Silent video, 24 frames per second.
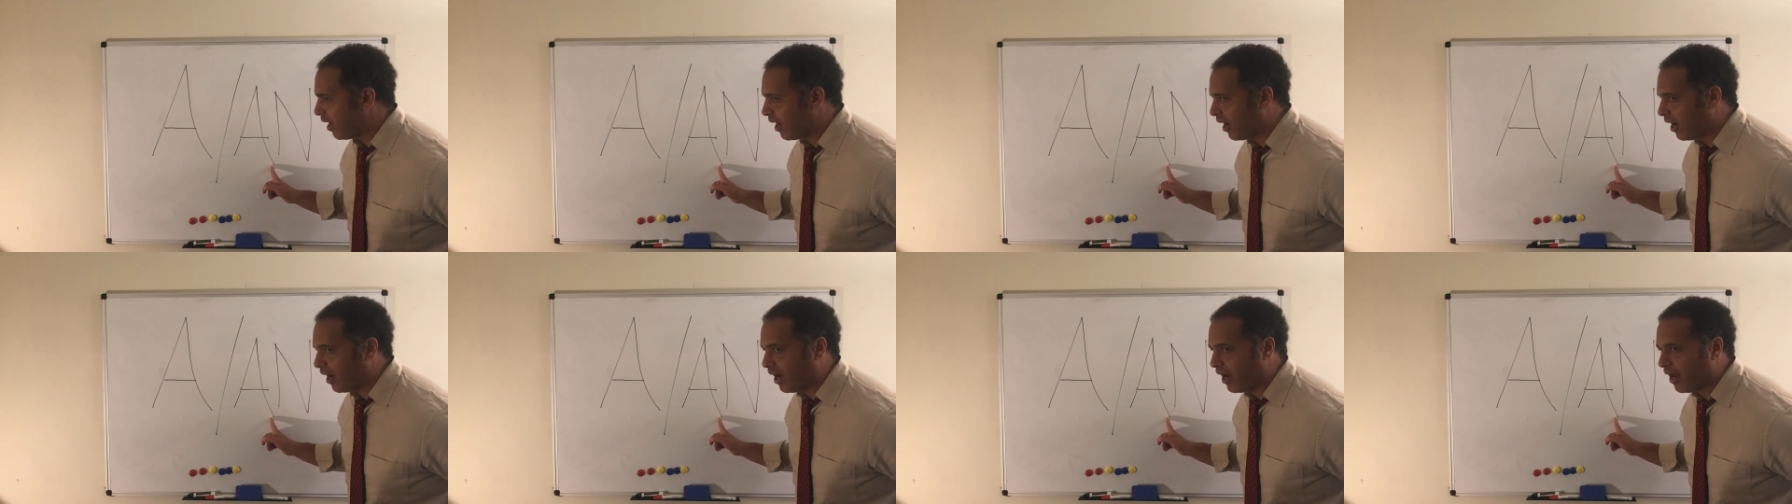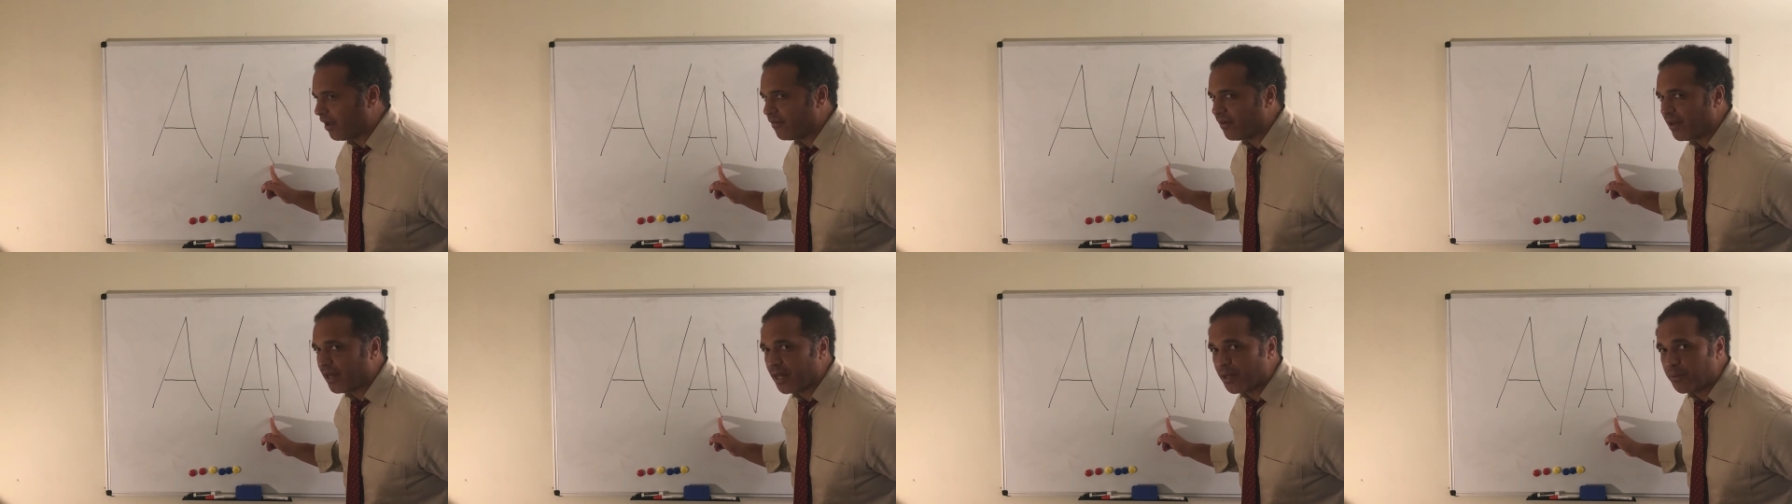
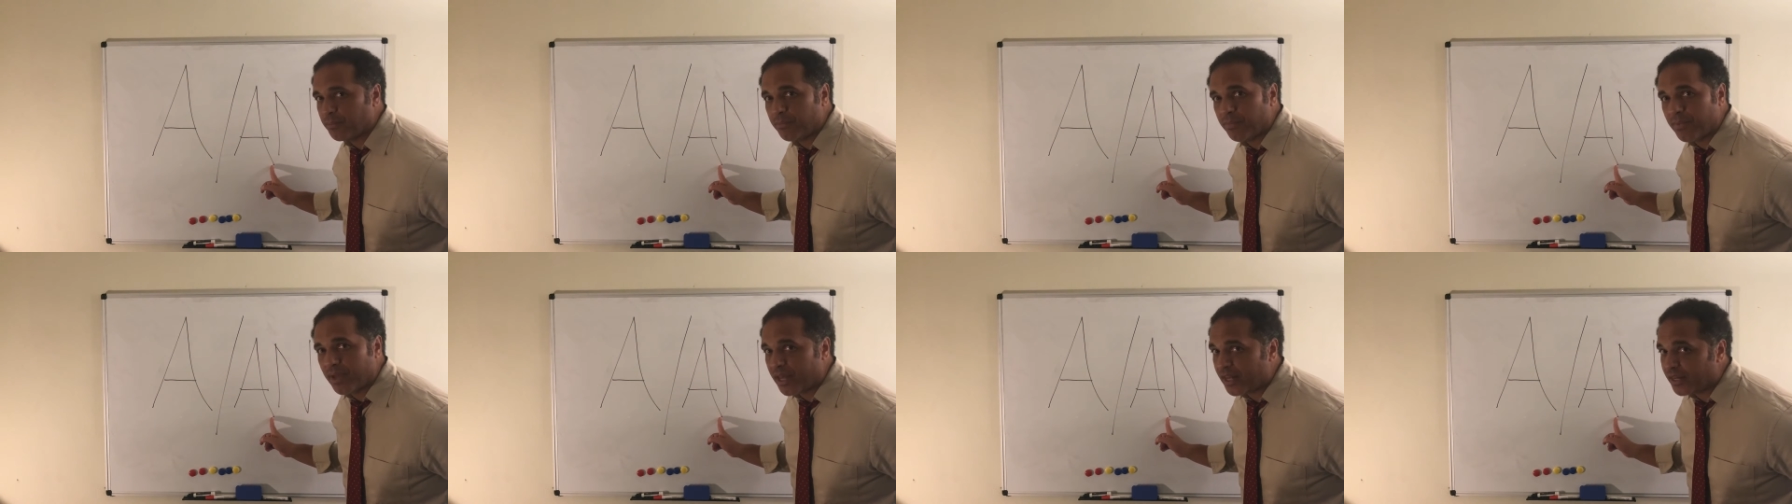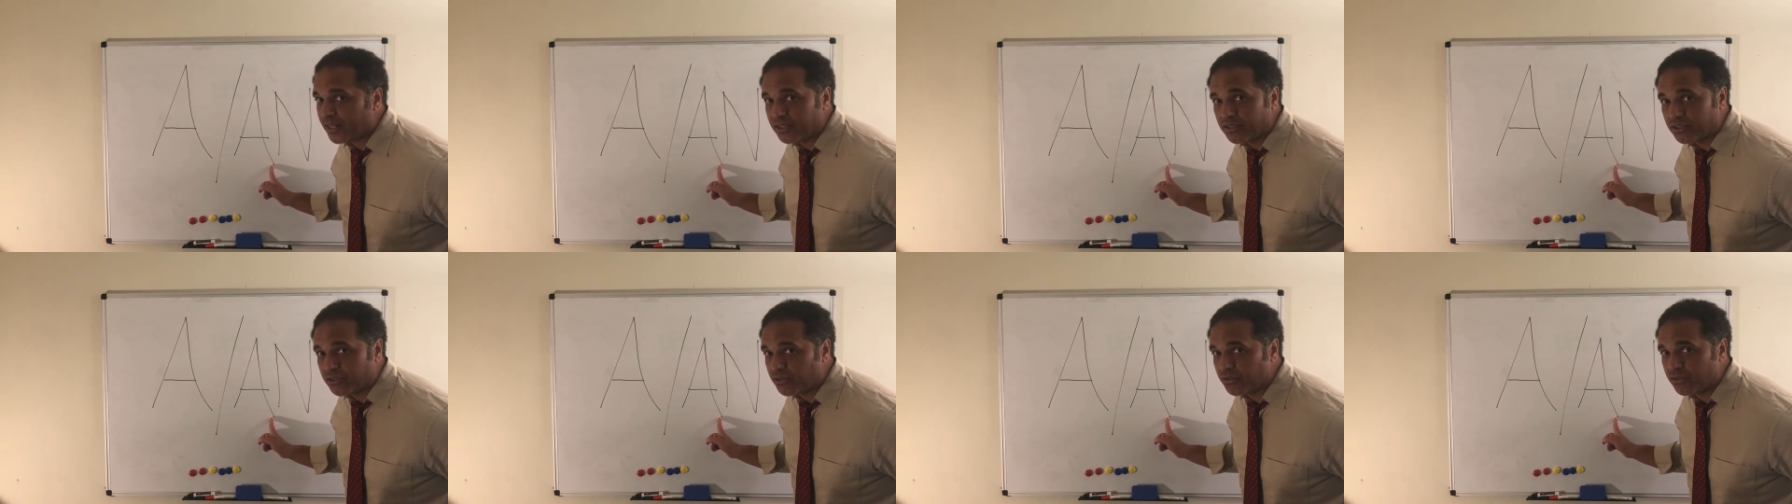I've had
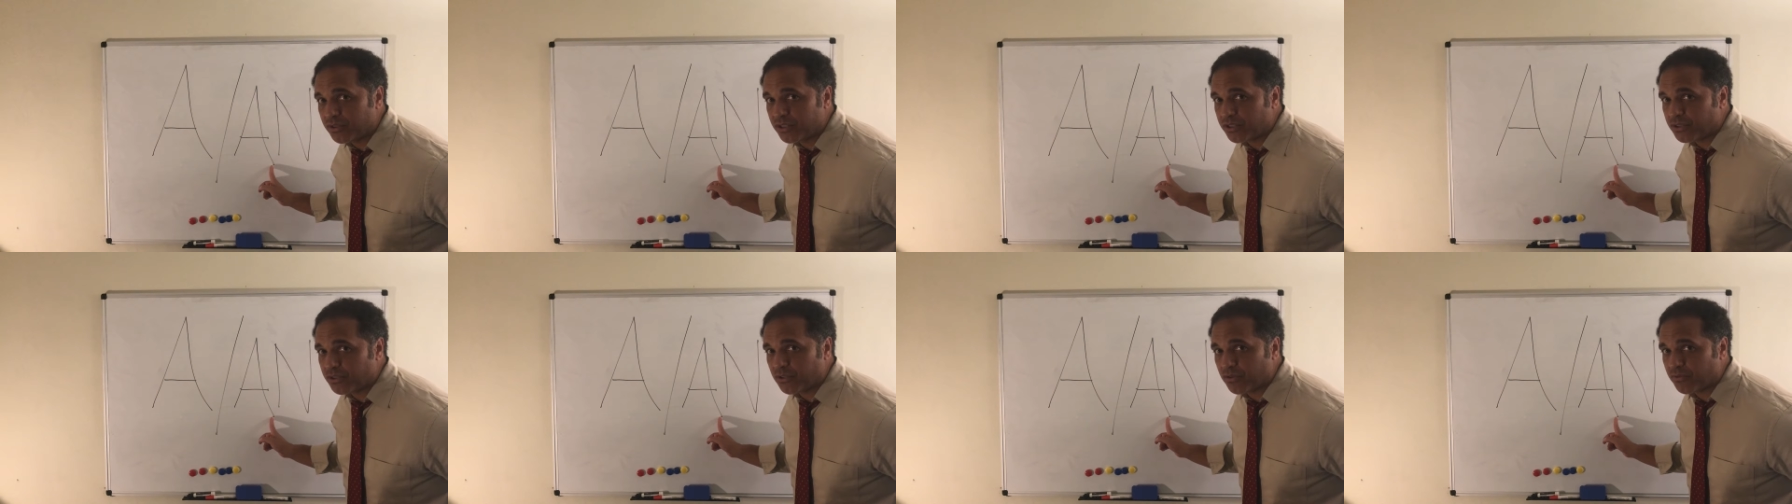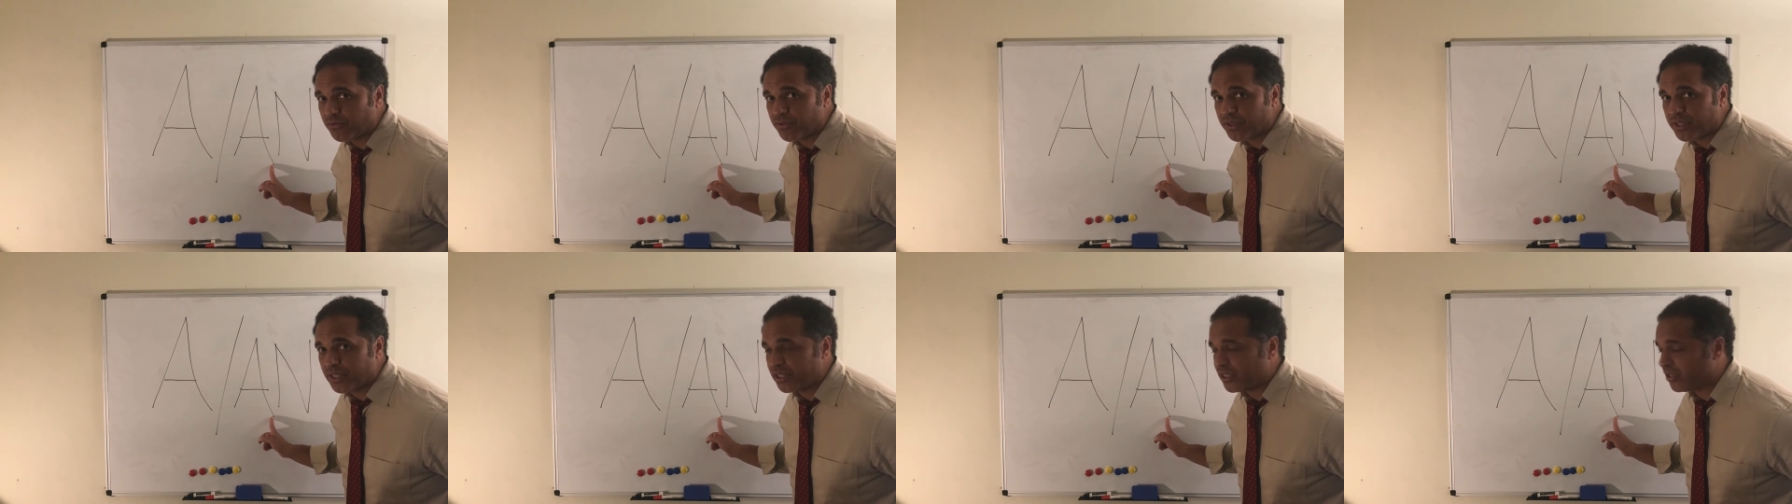many students
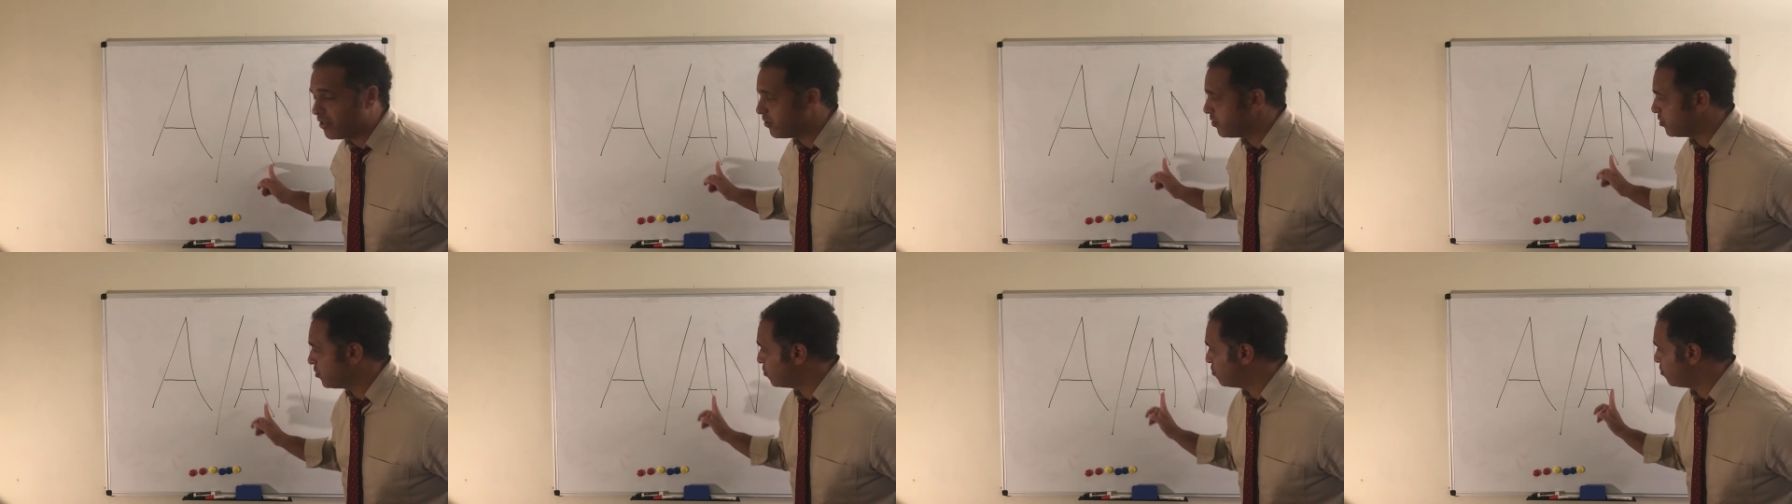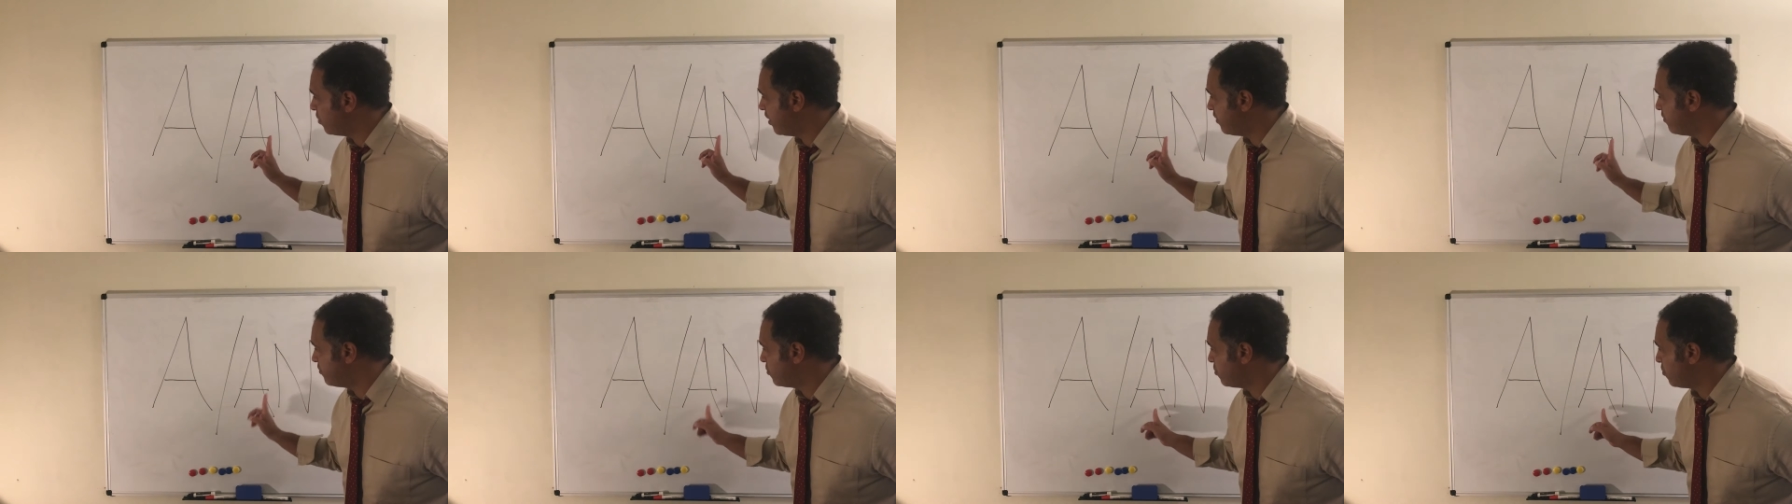over the years who
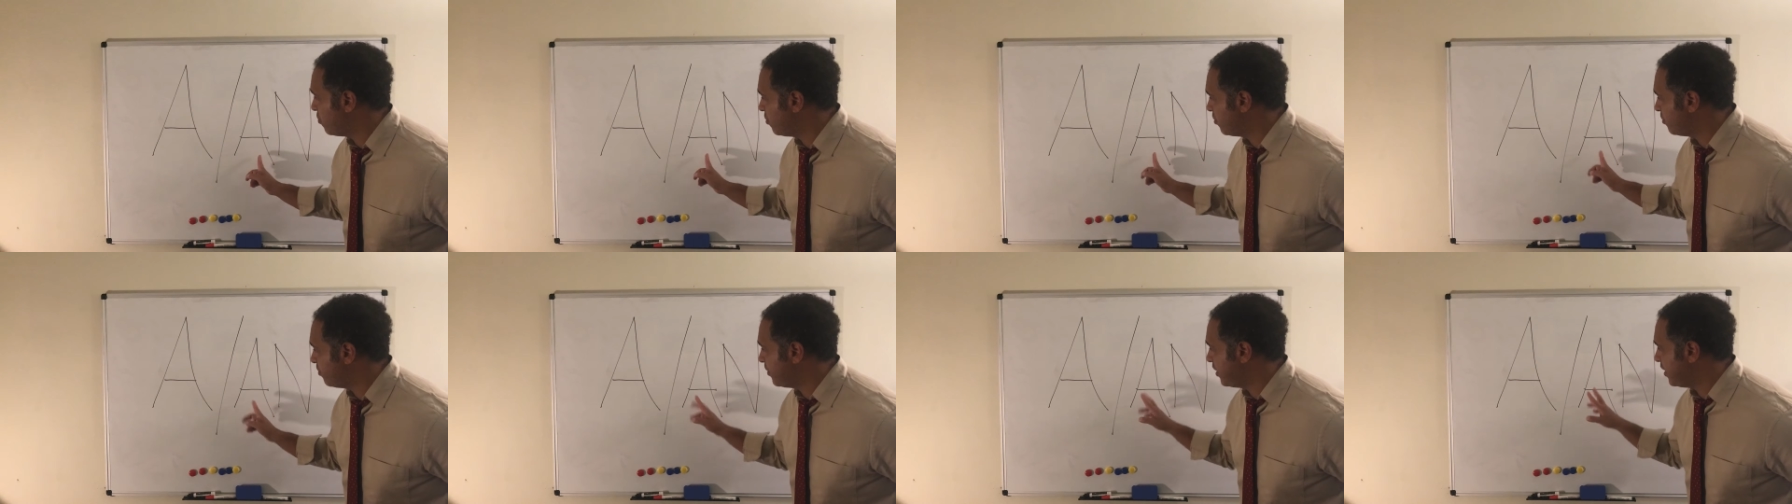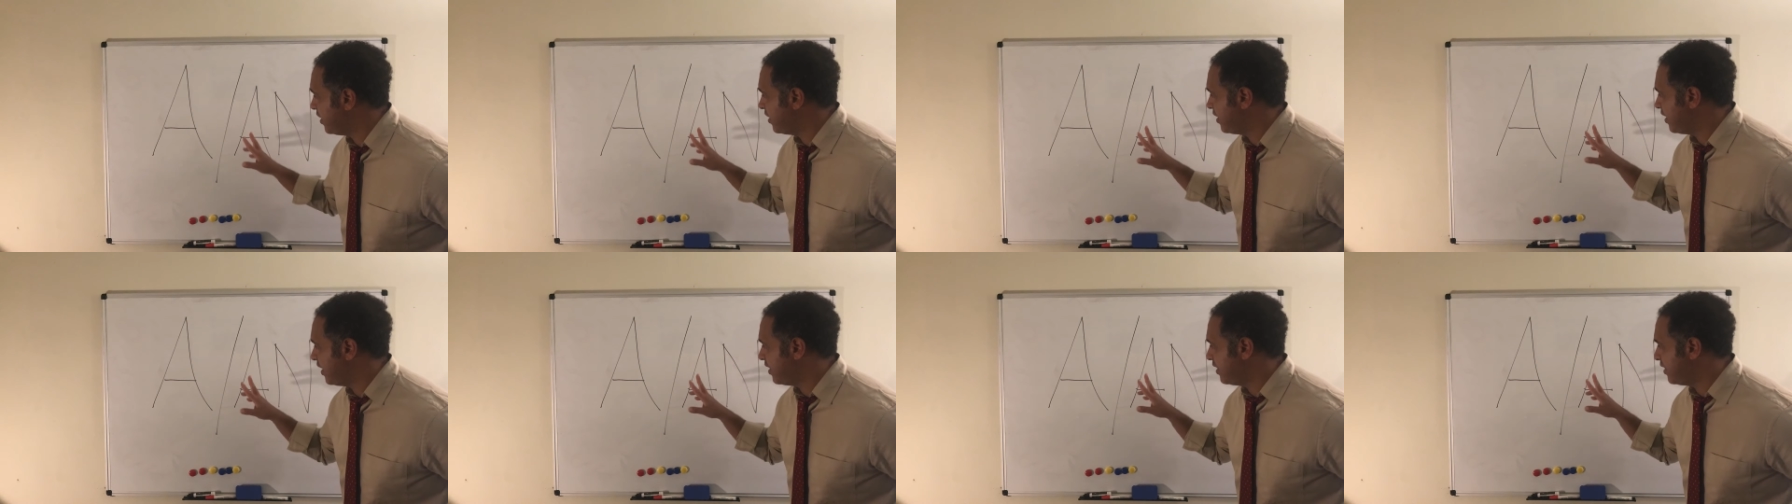have told me
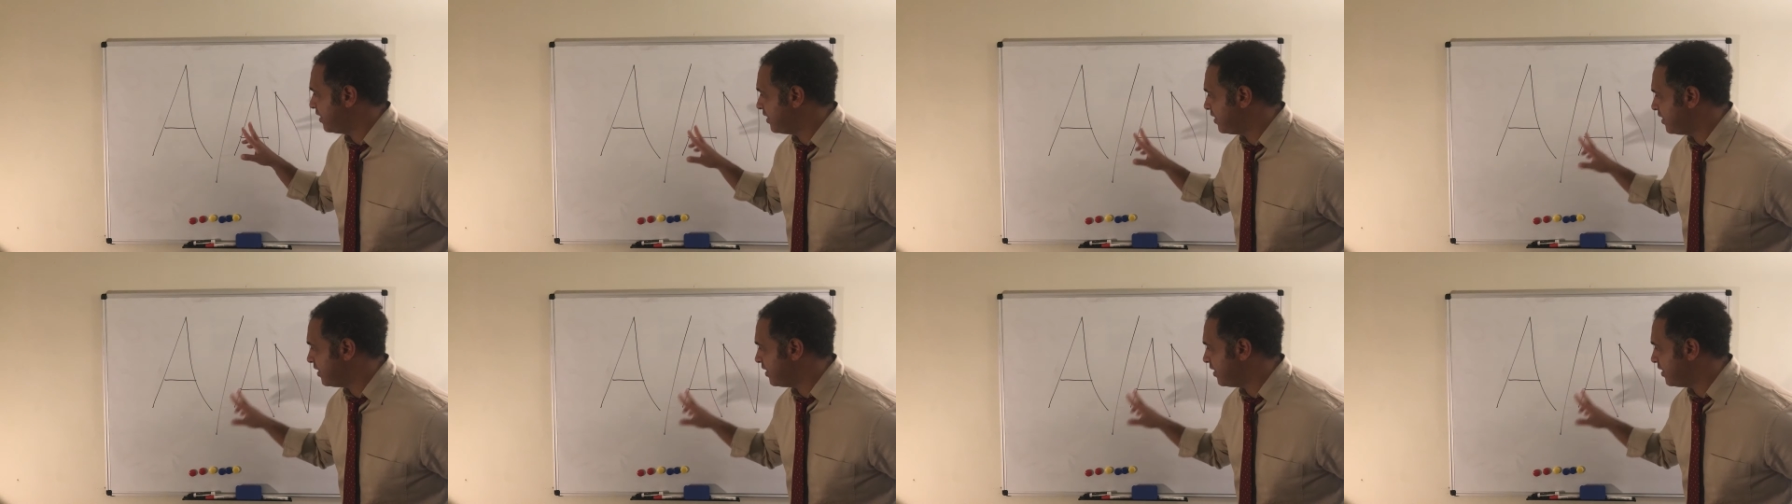that